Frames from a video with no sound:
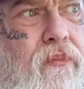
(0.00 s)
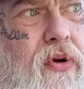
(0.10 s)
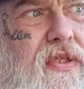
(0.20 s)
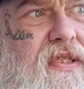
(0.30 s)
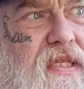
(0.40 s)

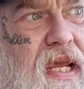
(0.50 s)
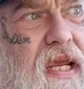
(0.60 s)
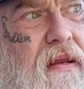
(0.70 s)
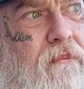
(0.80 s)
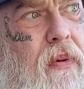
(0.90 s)

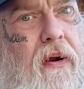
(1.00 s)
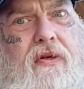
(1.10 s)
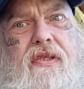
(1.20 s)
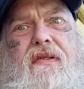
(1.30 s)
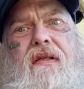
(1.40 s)
pristine
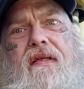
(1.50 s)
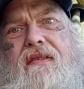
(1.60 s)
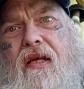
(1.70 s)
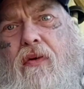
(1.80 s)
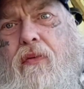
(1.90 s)
person
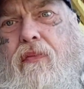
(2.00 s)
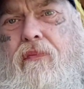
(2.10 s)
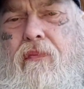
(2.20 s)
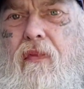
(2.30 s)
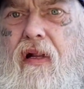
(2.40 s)
that's so
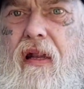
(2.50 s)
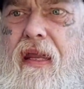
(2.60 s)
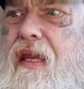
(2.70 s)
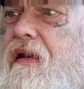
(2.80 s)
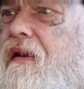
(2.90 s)

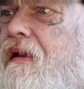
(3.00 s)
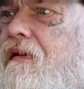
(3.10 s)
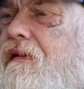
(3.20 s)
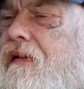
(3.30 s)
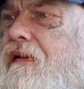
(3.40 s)
clean that
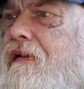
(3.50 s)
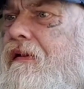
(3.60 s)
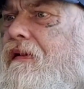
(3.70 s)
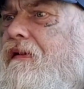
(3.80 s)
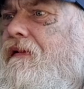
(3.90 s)

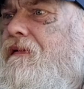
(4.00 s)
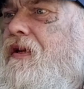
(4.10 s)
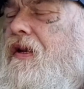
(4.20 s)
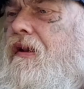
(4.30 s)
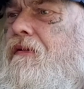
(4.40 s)

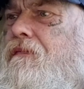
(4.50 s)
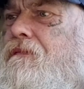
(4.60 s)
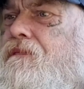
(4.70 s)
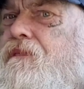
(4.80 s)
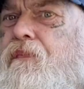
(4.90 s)
you know.
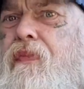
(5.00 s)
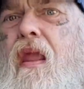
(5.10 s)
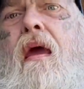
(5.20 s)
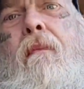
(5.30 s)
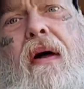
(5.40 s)

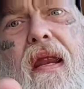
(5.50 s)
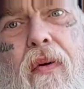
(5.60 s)
But